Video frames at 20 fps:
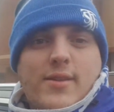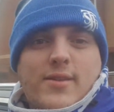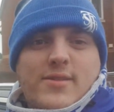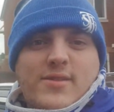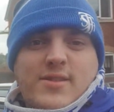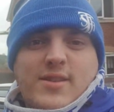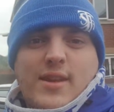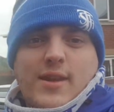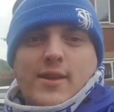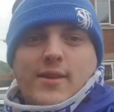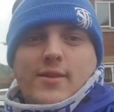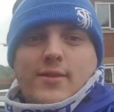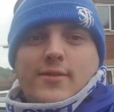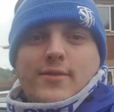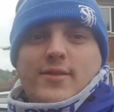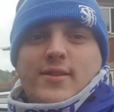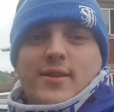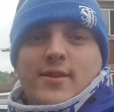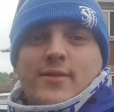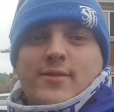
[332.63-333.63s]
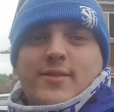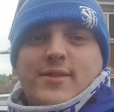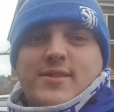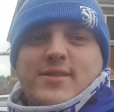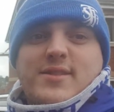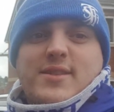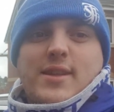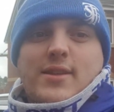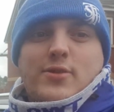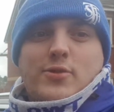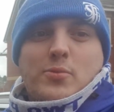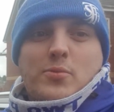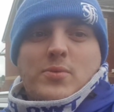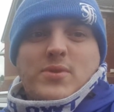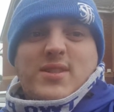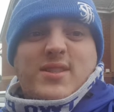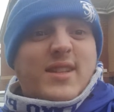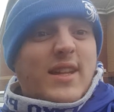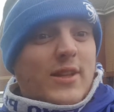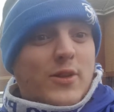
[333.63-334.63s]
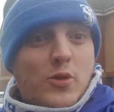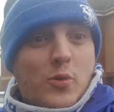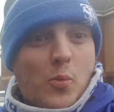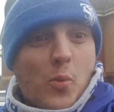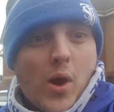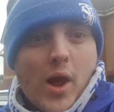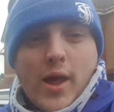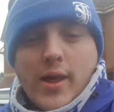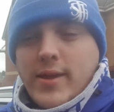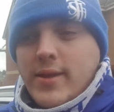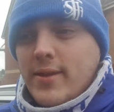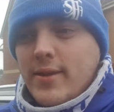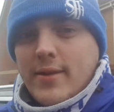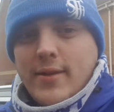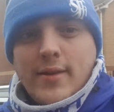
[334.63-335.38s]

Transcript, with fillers: you can see way, it yeah. in the stadium stadium way,